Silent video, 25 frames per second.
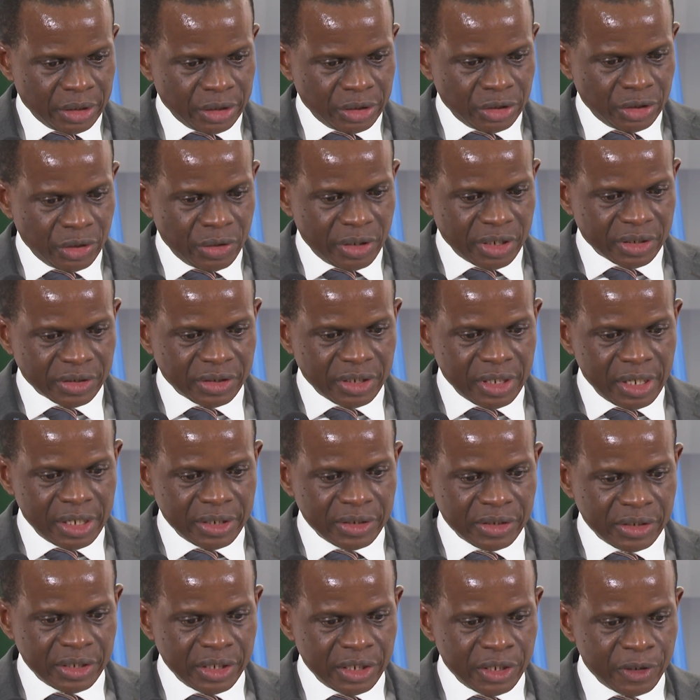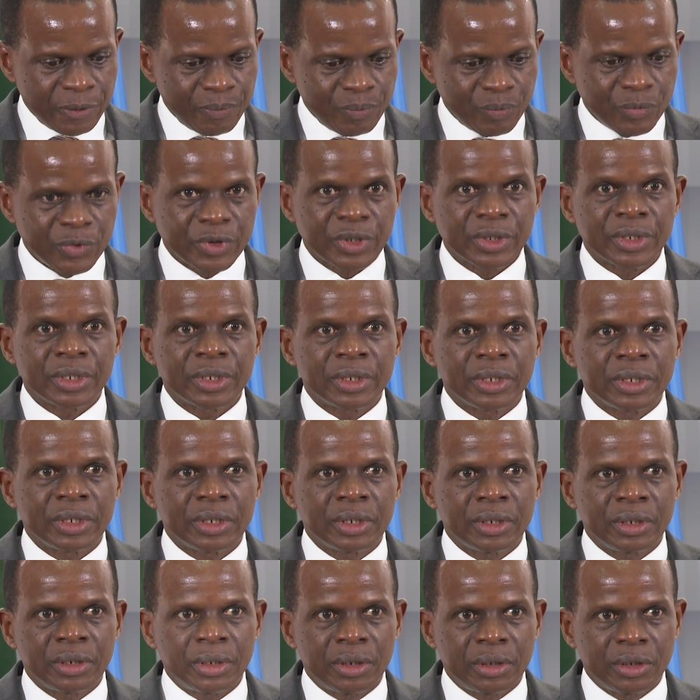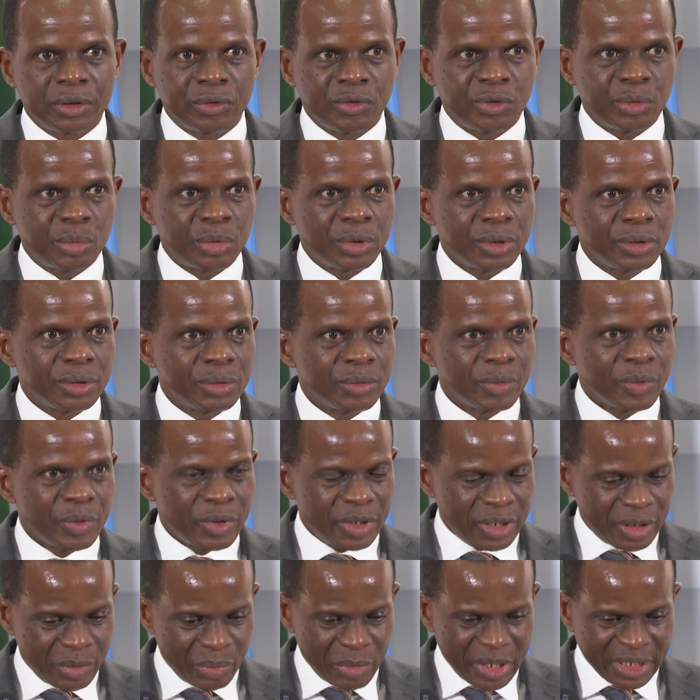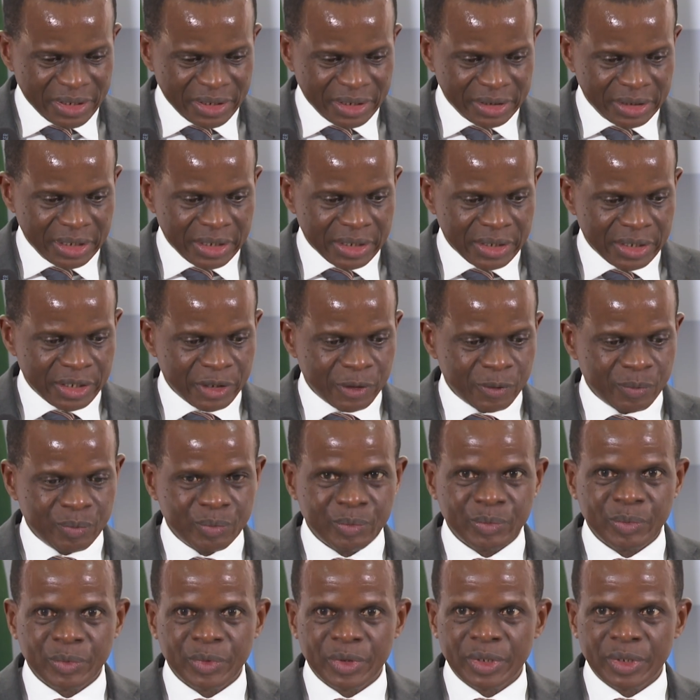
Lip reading: Your Excellency, Honorable Ambassadors,